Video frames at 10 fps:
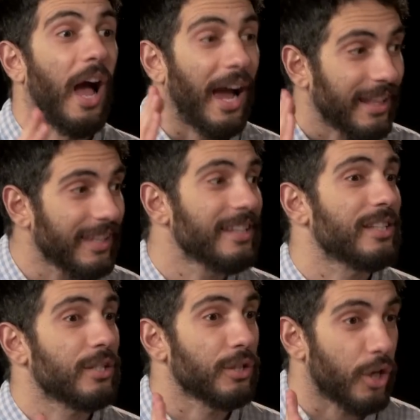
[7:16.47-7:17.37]
I think
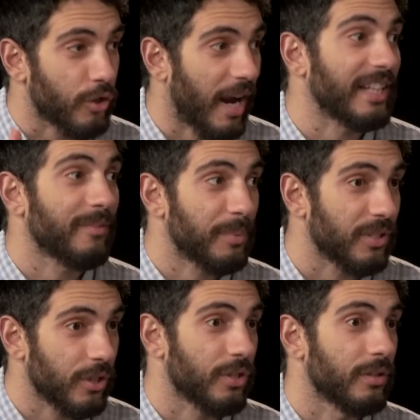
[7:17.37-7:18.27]
this is an attractive
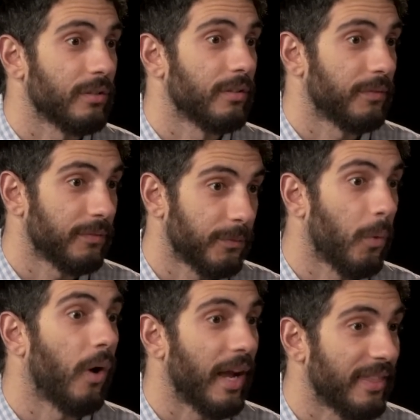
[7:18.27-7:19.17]
position
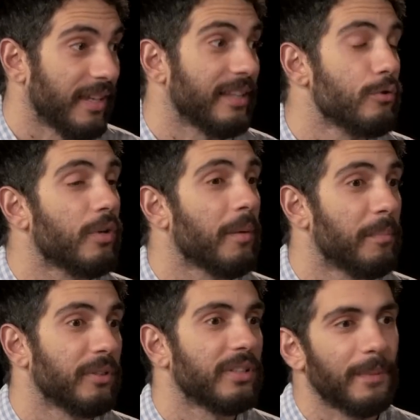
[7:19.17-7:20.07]
I think you
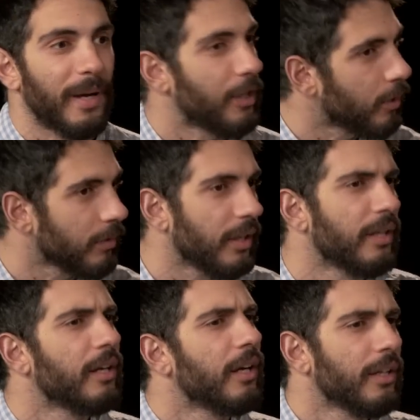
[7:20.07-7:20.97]
can build a team. I know
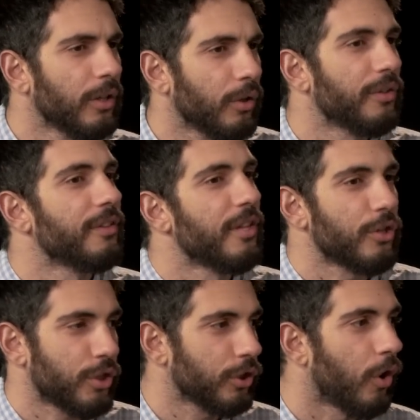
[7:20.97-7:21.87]
that you know
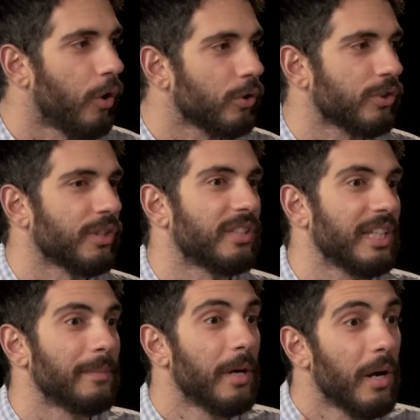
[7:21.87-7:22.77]
there's still holes on the
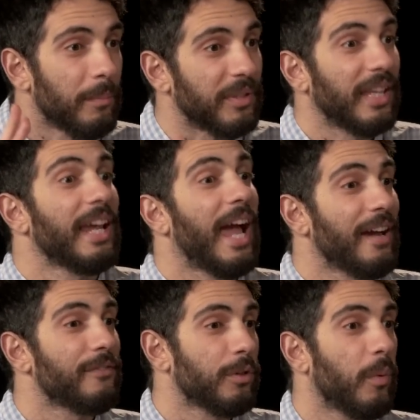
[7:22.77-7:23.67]
team, mm. but they
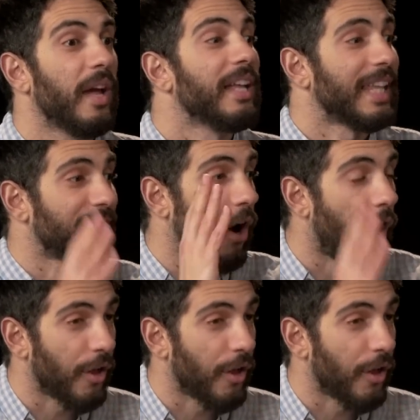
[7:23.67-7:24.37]
have yeah, the way. They have a,